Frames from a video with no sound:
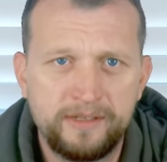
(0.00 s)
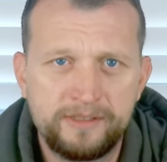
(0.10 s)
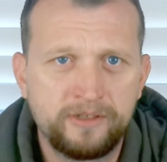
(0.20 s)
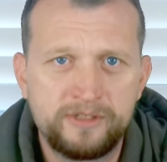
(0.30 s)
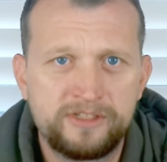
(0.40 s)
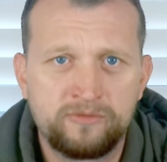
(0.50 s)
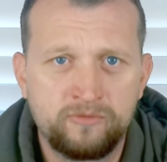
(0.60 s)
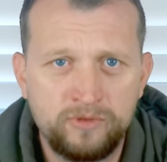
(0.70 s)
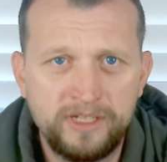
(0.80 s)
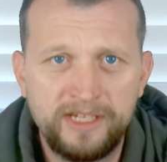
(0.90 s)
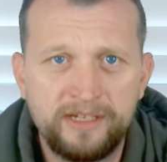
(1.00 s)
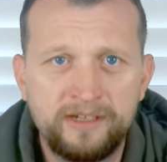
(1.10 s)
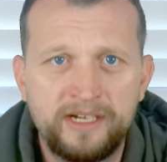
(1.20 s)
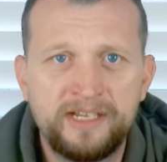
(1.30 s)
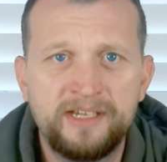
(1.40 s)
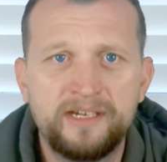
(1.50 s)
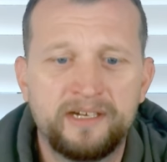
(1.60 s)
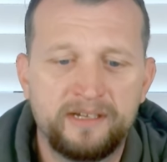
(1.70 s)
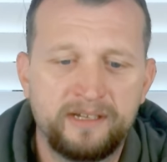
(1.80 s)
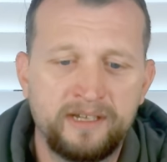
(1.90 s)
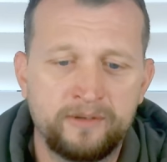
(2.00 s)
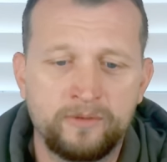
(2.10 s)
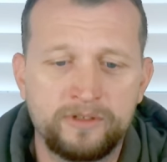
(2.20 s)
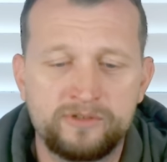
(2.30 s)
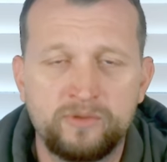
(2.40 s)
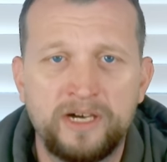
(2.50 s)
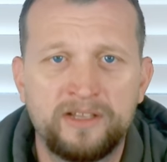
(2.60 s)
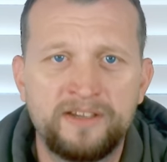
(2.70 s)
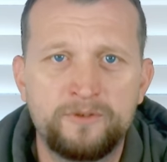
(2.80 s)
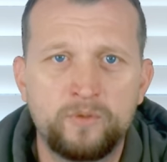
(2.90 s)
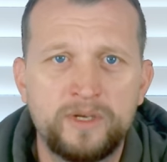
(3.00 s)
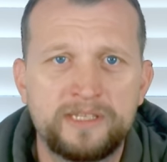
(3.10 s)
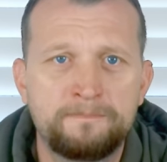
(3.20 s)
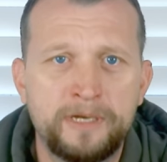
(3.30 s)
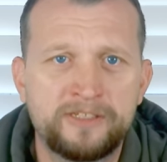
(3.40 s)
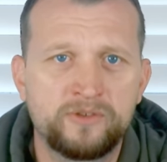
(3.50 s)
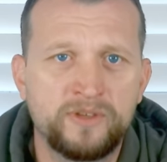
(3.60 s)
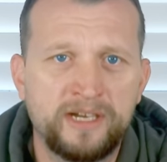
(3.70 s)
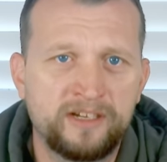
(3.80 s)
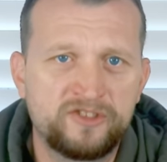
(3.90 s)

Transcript: So it's a really good idea, and it works well. Even with the bezel there,